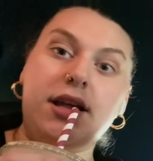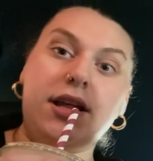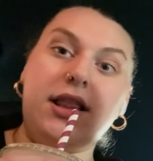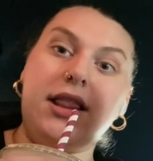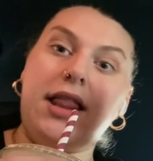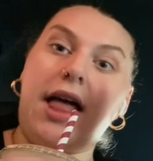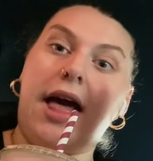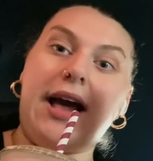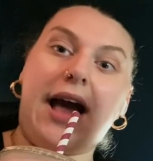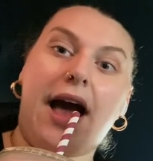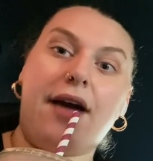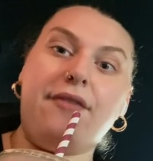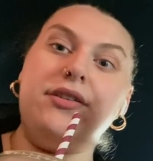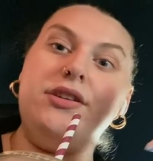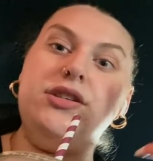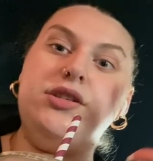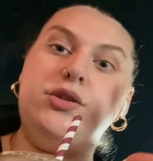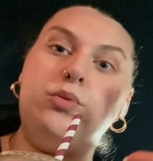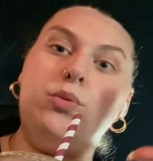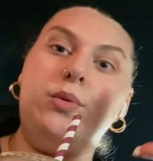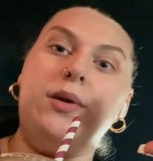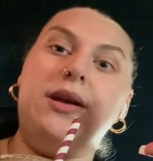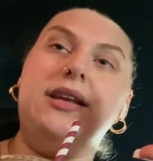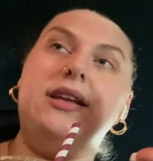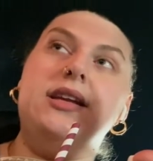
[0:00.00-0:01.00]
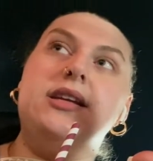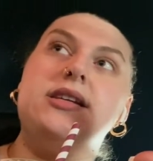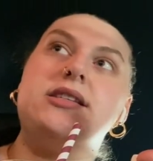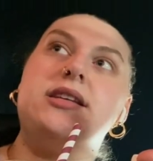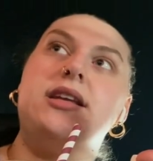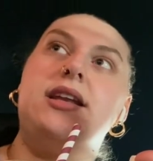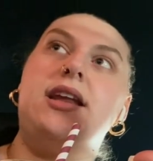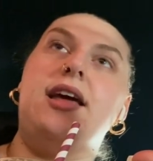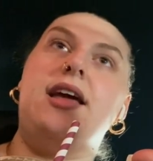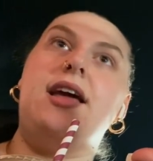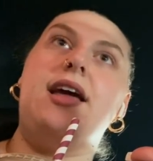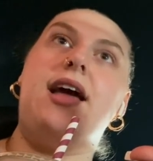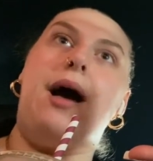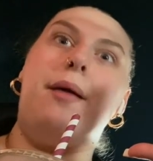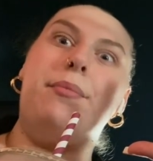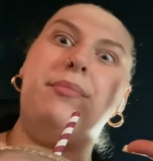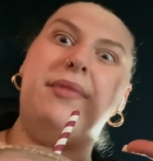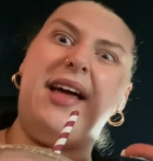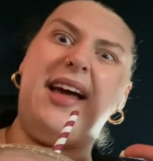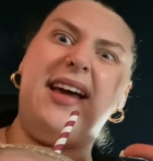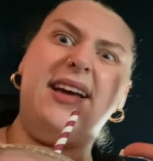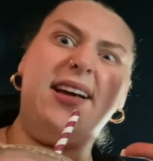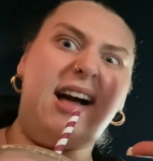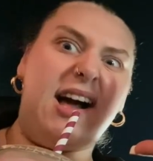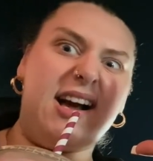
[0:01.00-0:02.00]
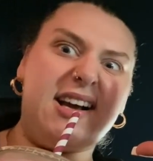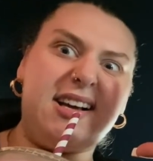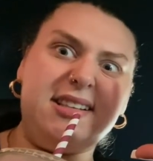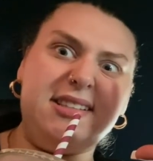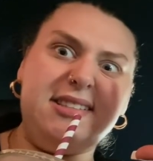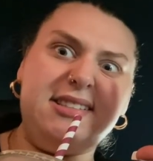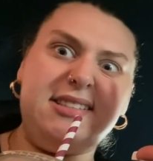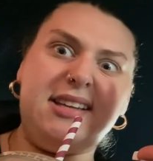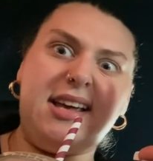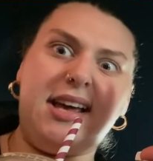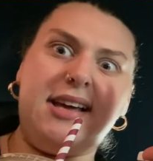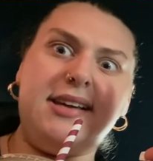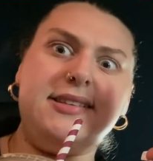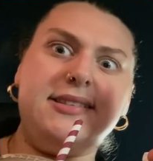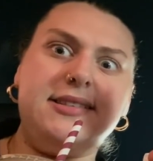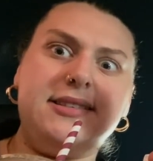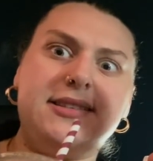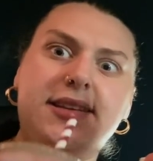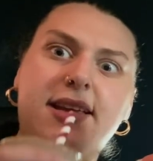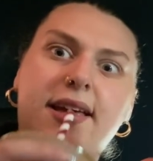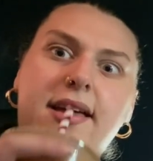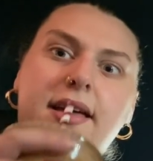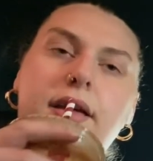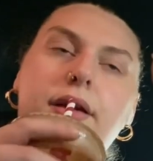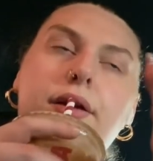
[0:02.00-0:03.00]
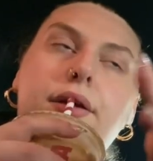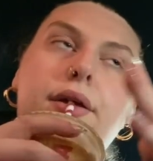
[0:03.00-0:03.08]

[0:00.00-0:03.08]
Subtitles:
like having sweetness in it, I'm like, I can taste it.